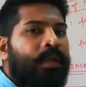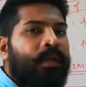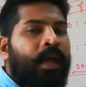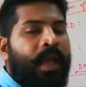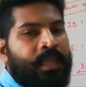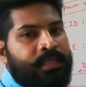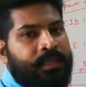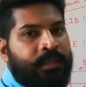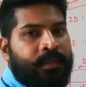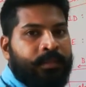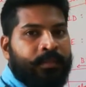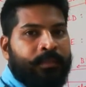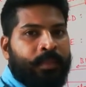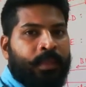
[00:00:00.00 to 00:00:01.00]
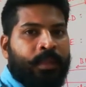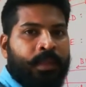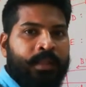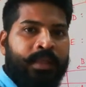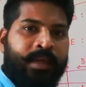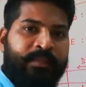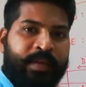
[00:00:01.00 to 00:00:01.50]
acid?
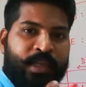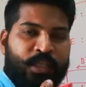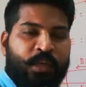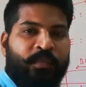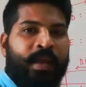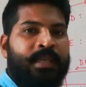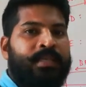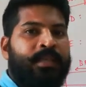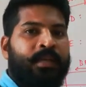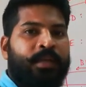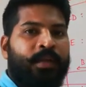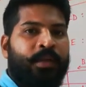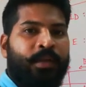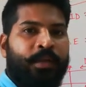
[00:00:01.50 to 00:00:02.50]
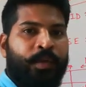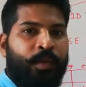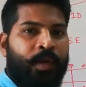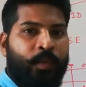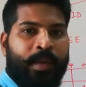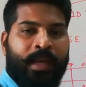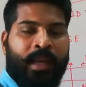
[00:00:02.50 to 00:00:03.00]
The definition of acid you
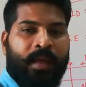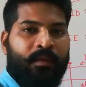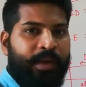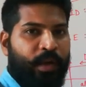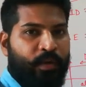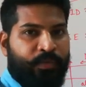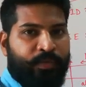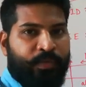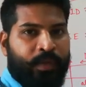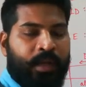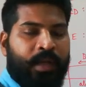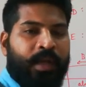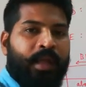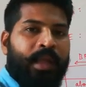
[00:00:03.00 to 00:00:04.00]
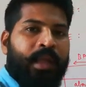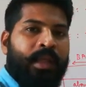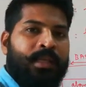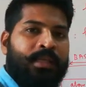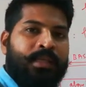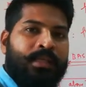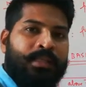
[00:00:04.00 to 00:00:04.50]
are well aware of.
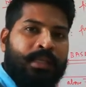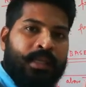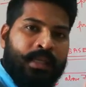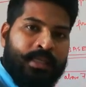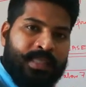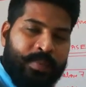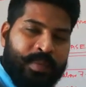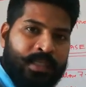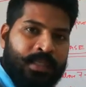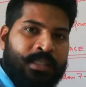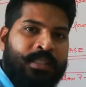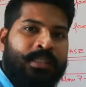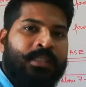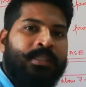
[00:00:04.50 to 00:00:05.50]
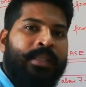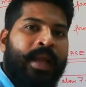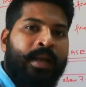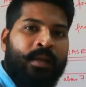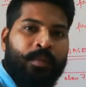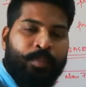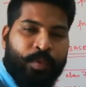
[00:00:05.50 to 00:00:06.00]
A substance
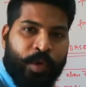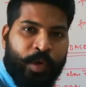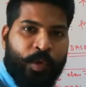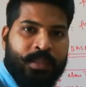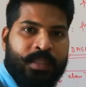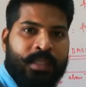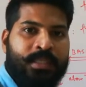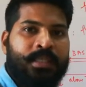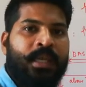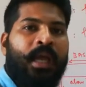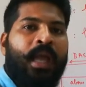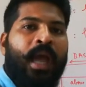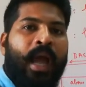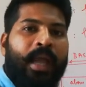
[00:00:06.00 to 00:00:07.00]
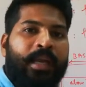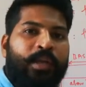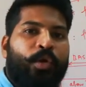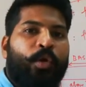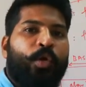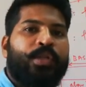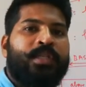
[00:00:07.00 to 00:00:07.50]
that produces
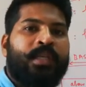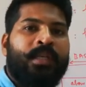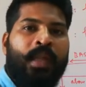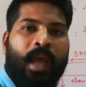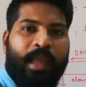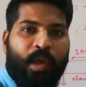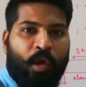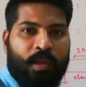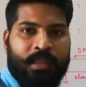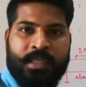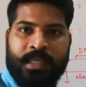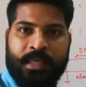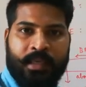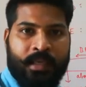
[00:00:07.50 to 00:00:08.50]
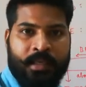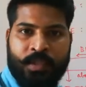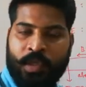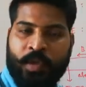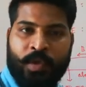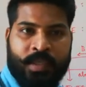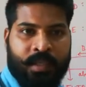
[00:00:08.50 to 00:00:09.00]
hydrogen ions in a
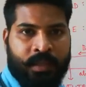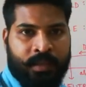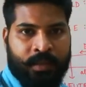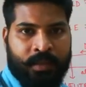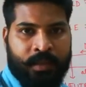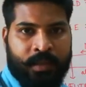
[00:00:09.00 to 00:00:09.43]
solution.